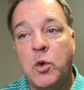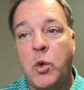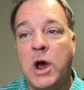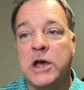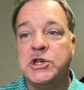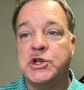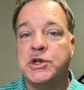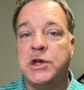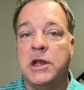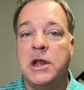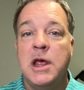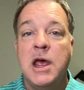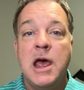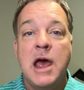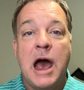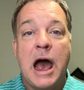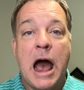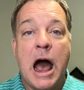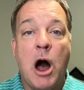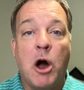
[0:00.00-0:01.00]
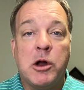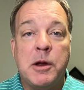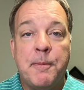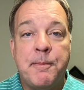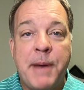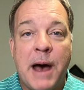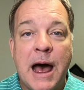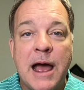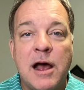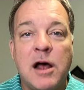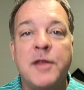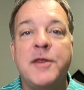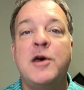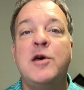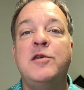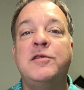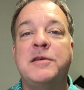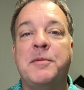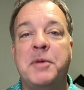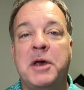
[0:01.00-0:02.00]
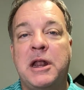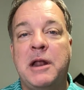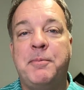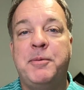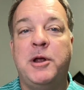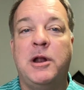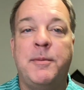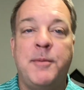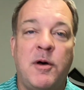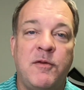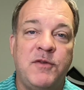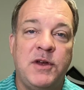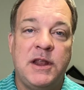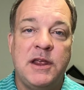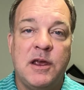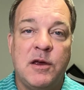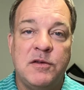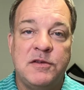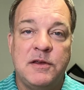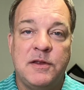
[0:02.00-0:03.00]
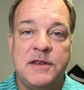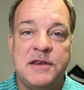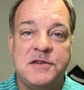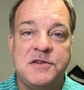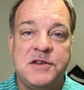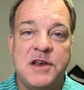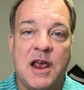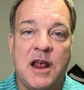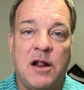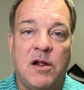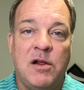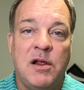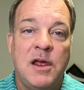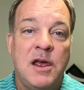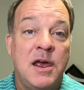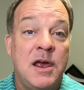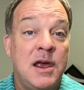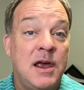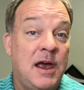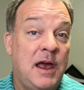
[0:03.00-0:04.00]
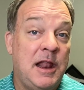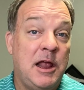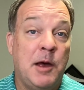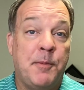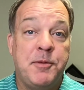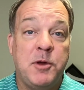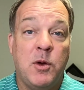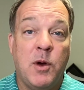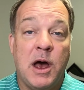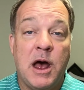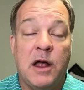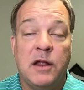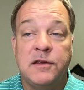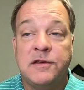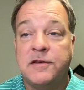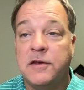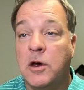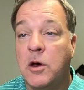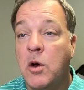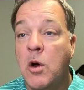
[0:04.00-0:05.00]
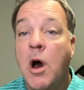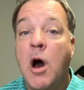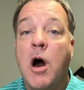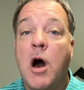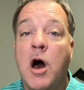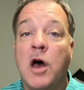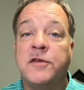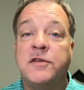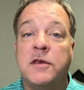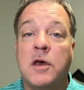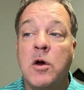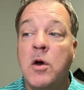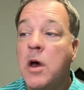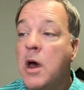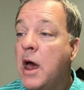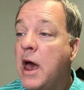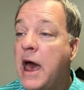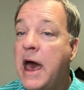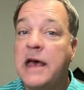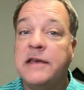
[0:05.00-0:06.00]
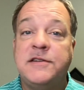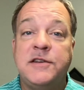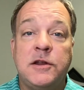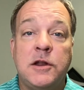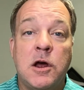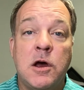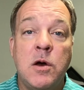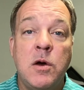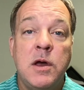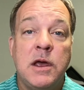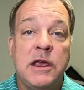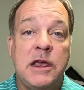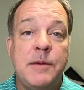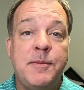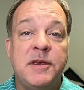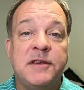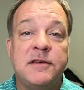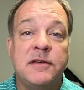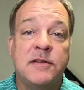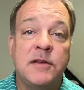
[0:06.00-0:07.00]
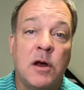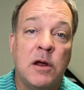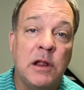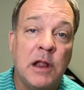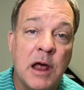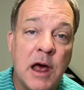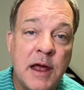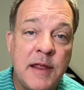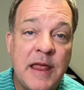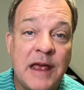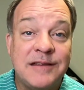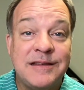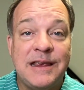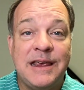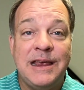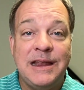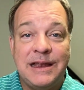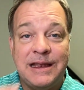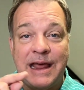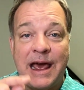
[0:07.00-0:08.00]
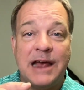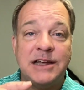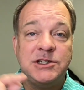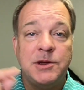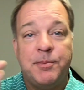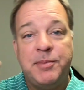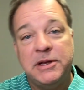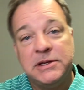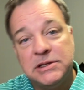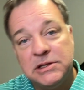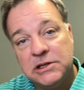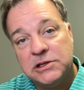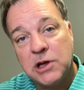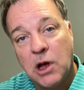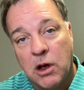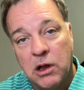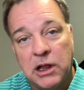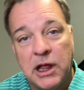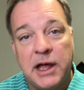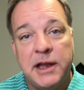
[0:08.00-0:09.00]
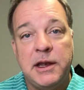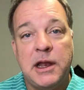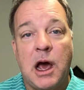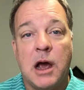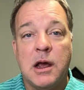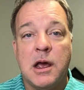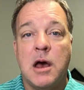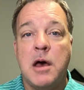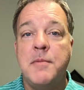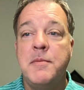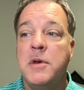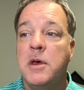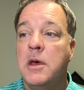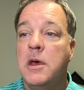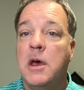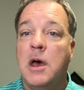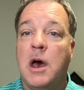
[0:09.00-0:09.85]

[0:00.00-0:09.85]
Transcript: question. I'll compile those. I'm going to put them on videos on this channel and help you out. So also, as you know, eBusiness Online, that's e-businessonline.com.